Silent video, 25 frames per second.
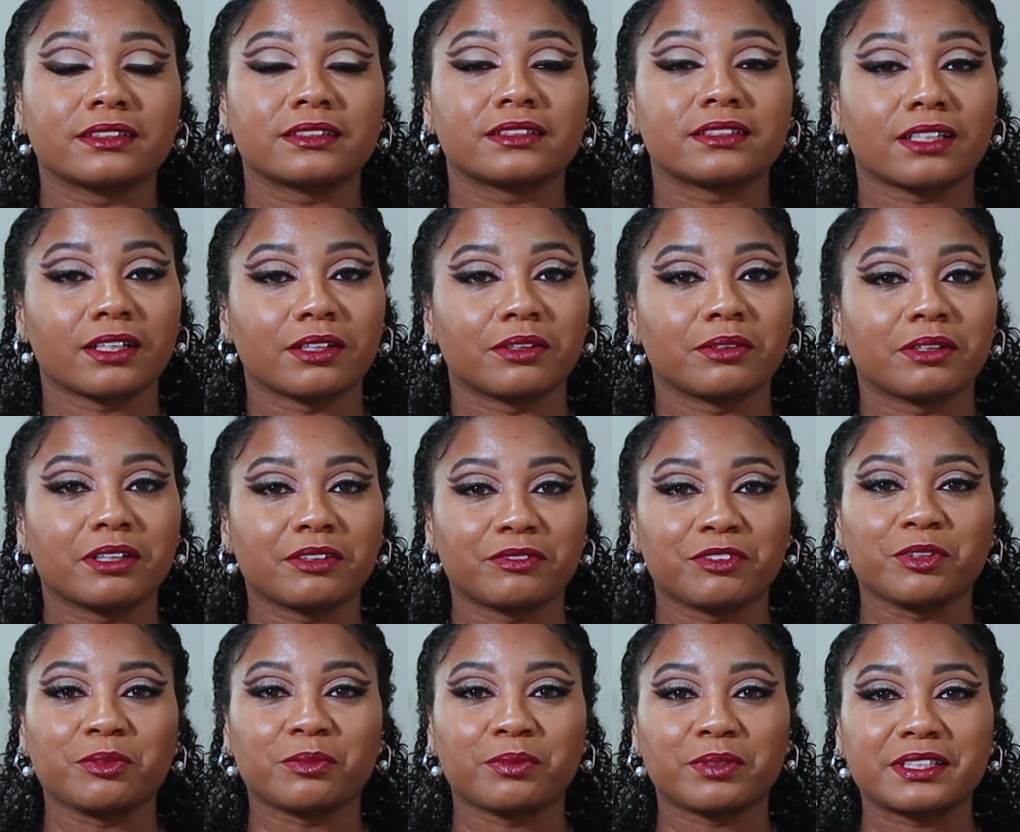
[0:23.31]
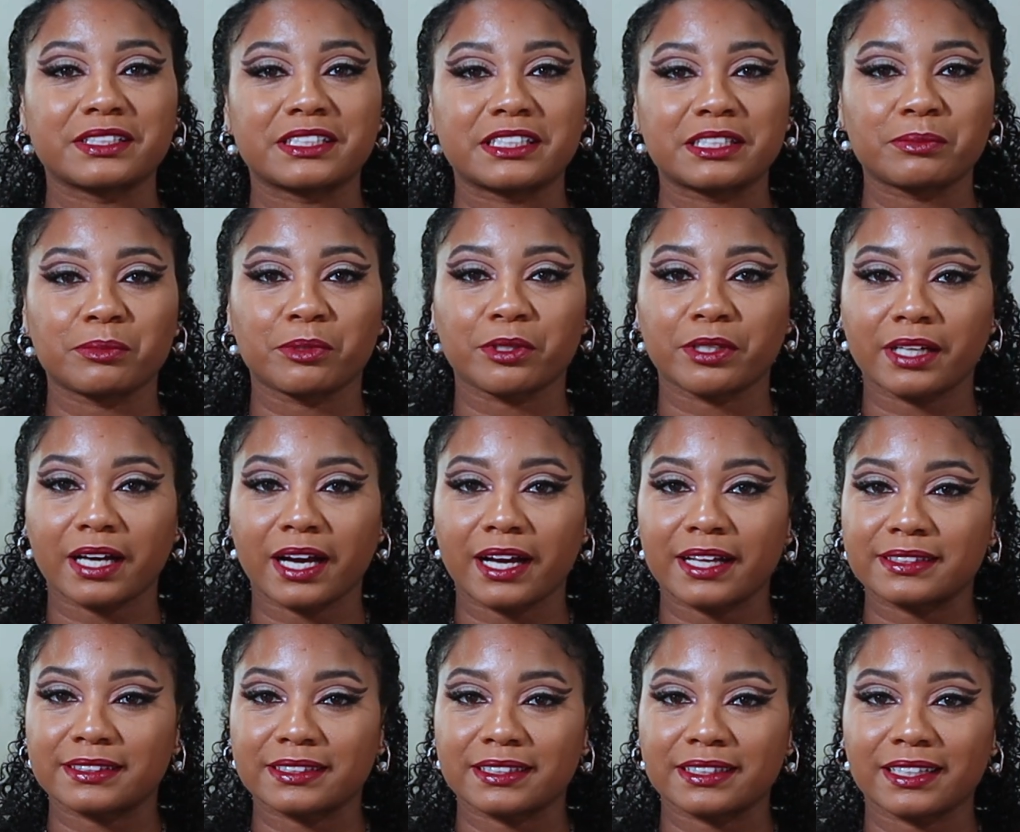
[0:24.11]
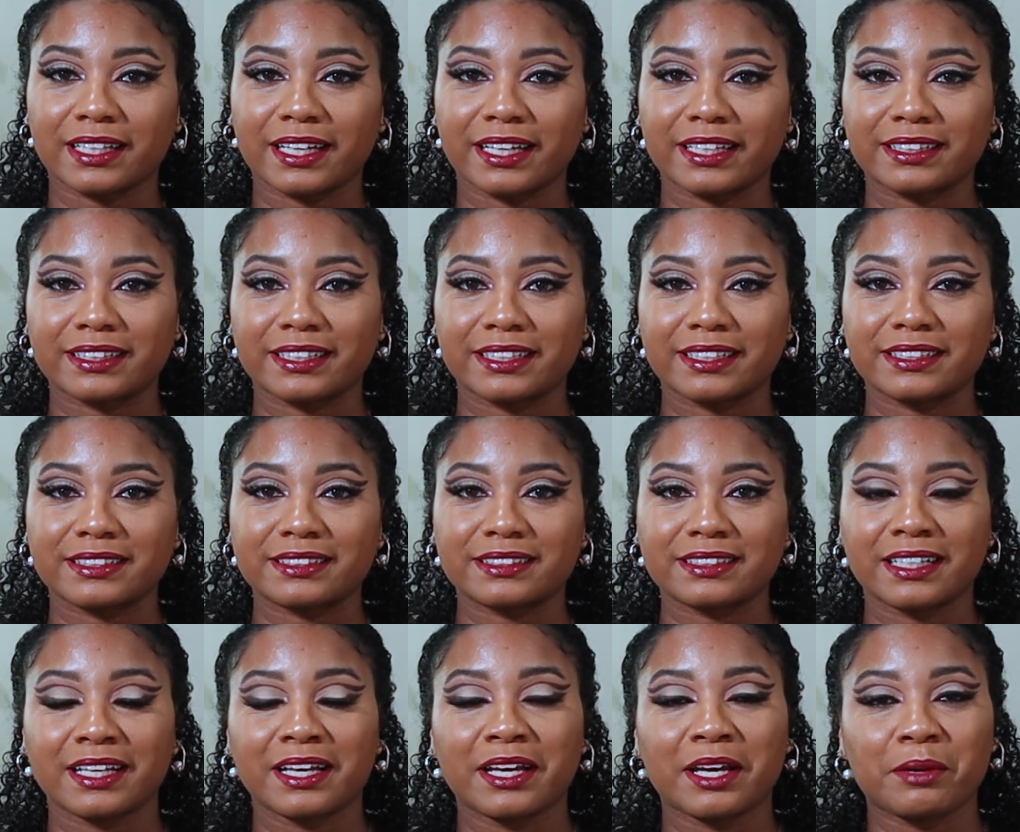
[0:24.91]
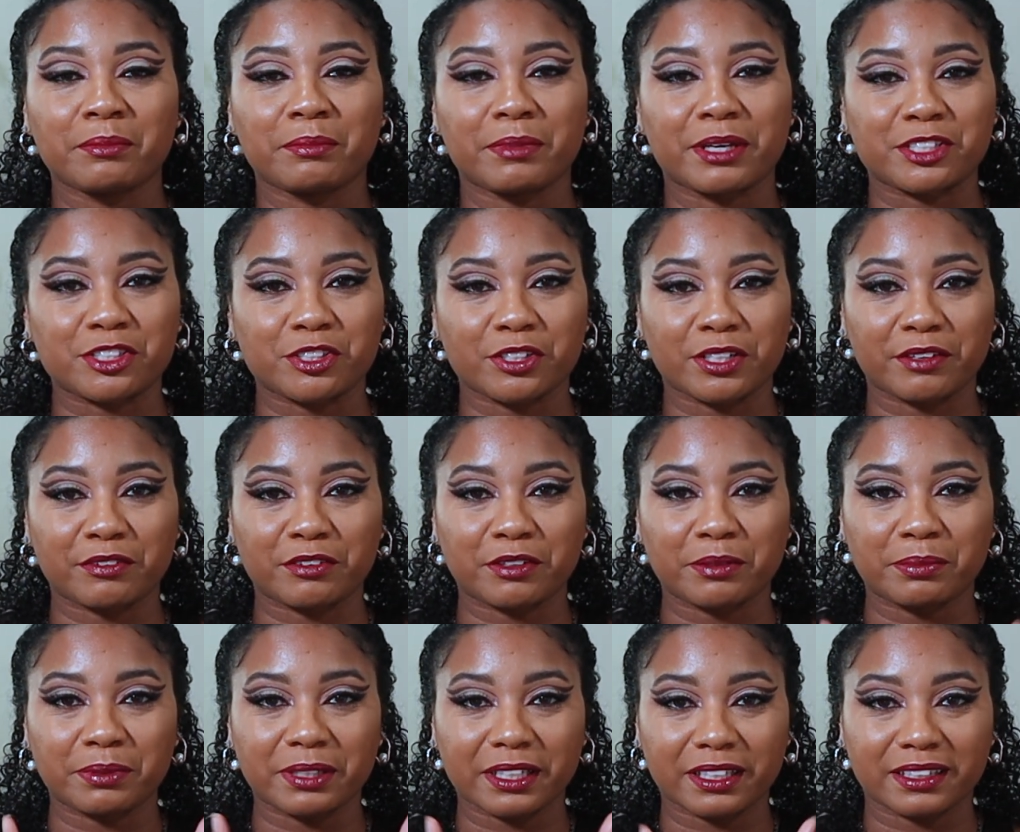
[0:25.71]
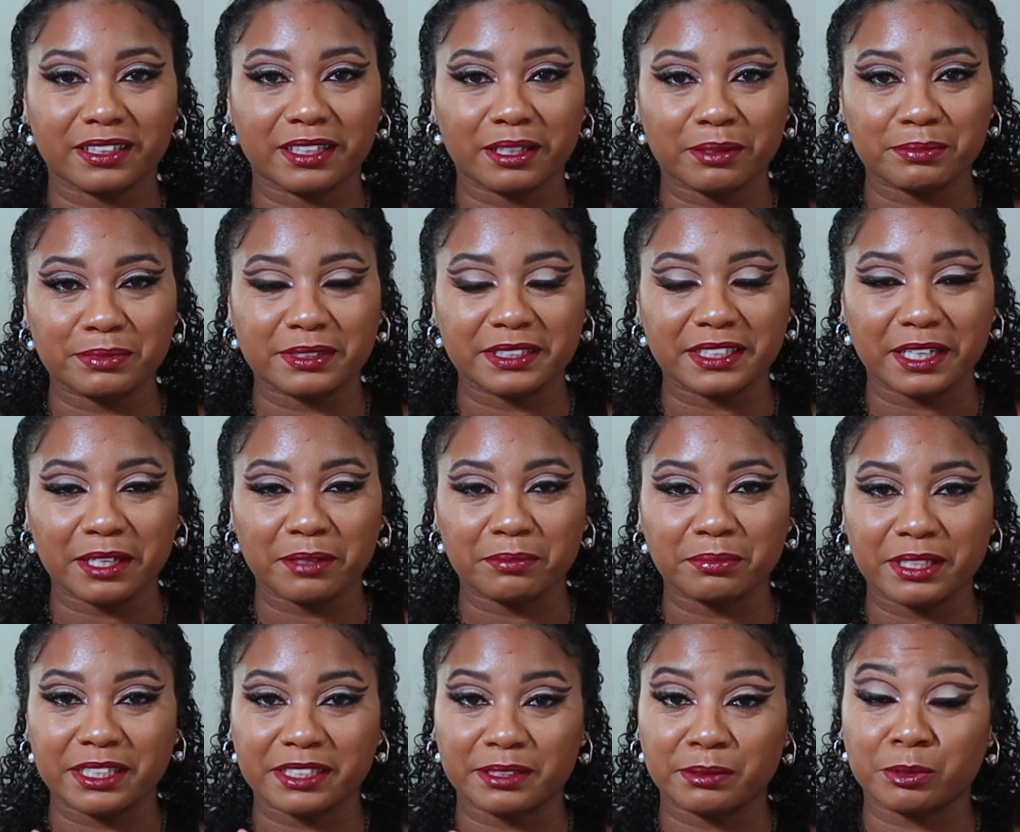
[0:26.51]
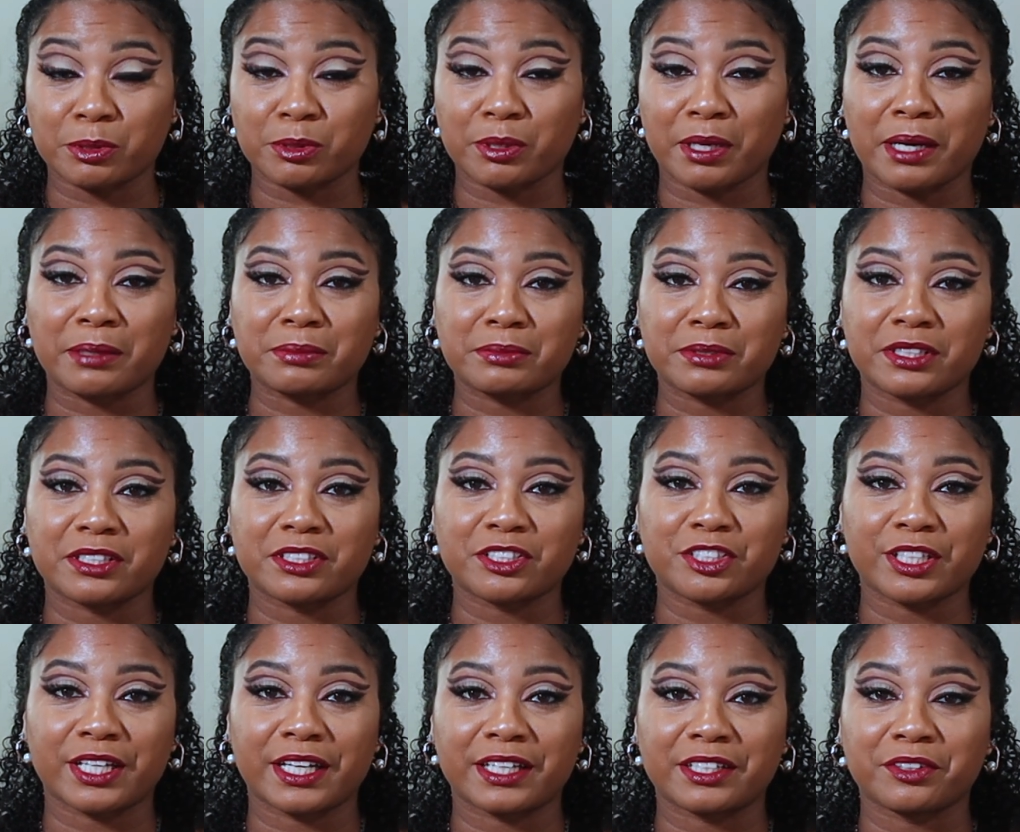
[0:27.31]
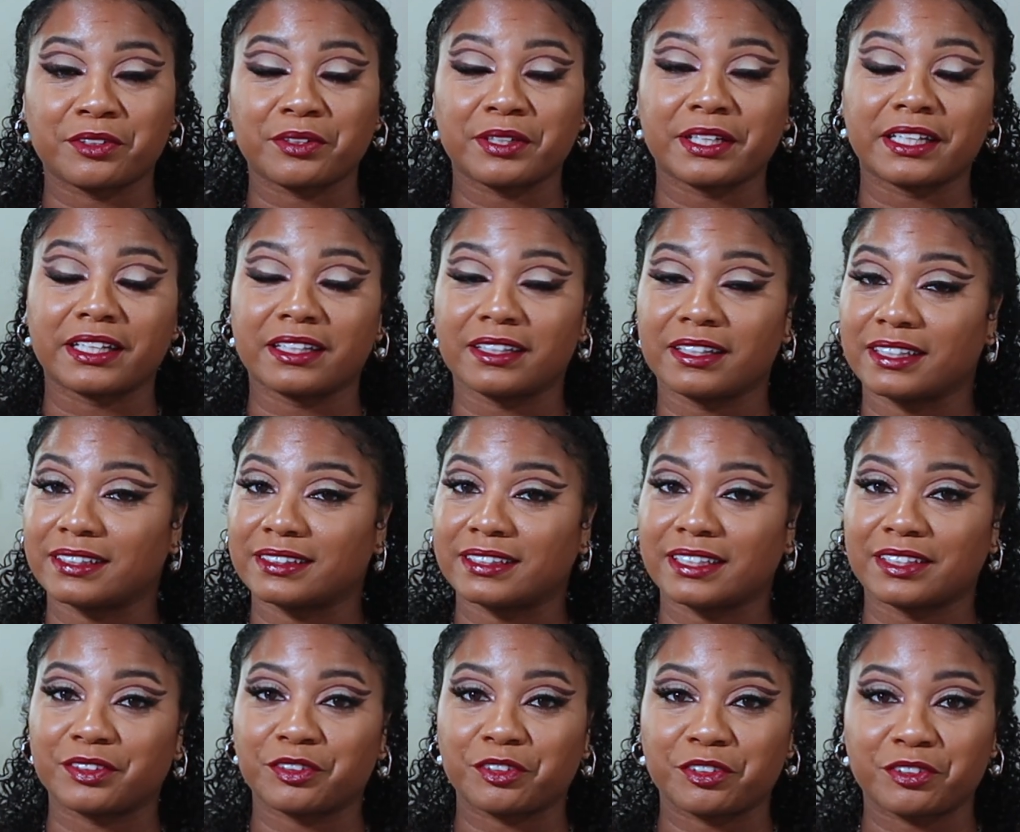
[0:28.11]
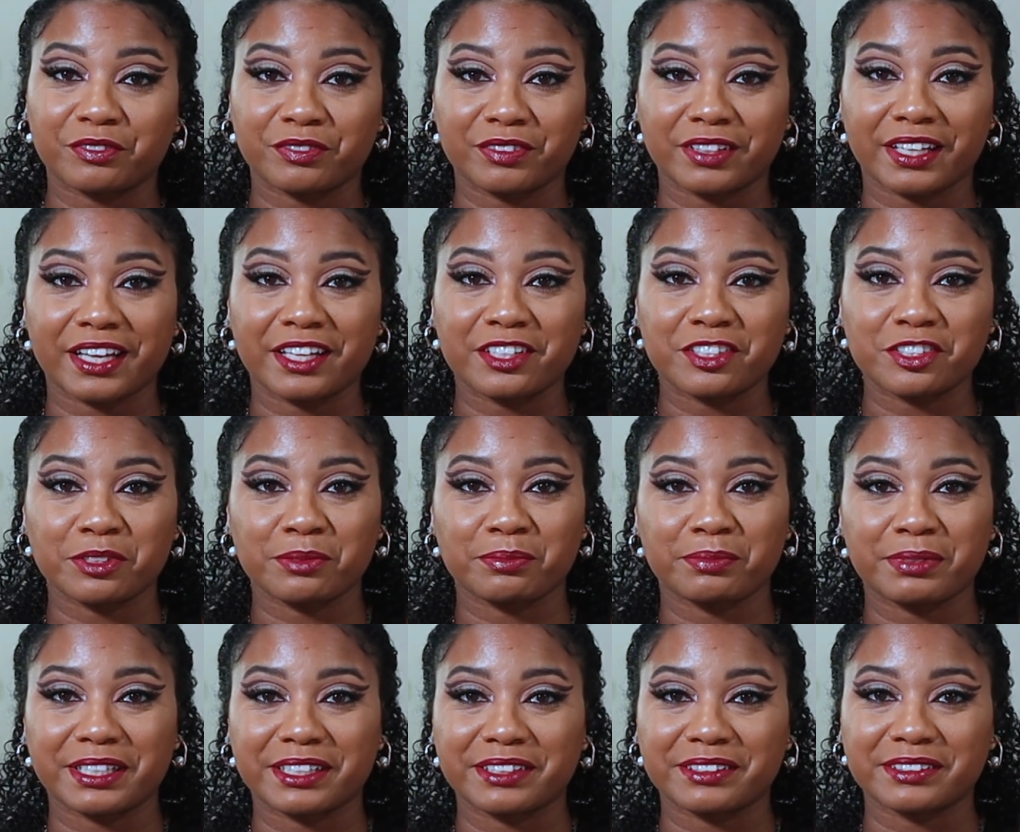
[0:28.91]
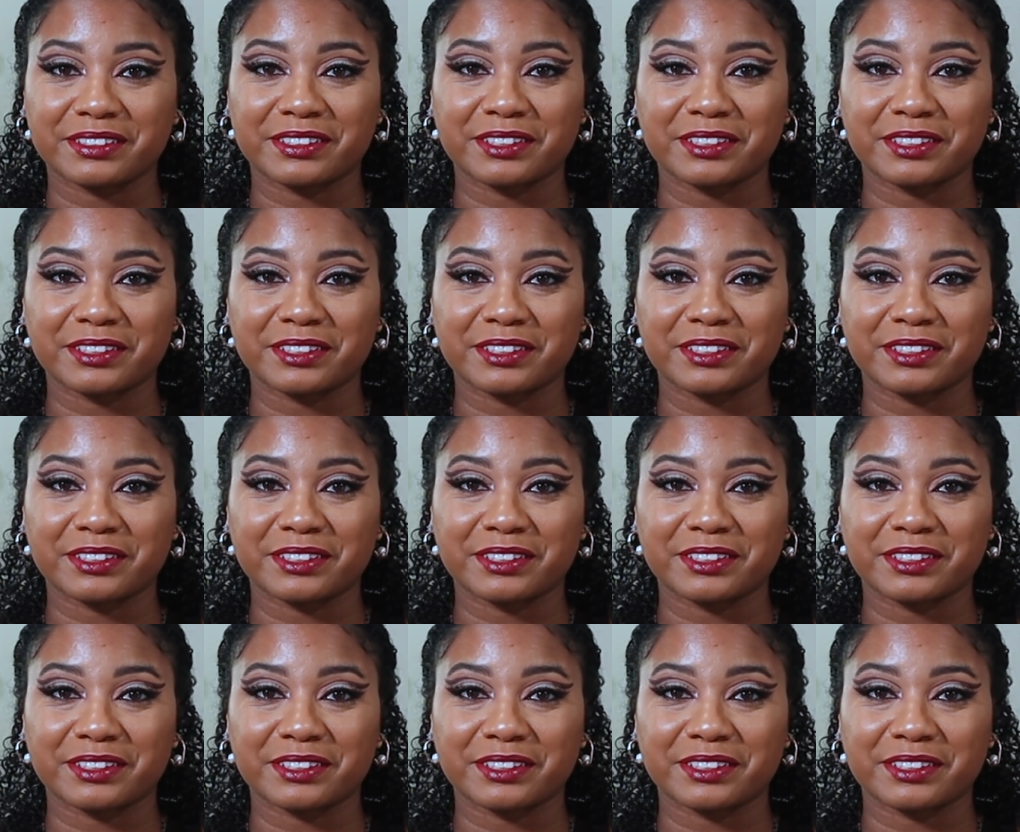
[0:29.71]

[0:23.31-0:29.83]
So if you want to see more content like this, make sure you give it a big thumbs up and subscribe to the channel and click that notification bell.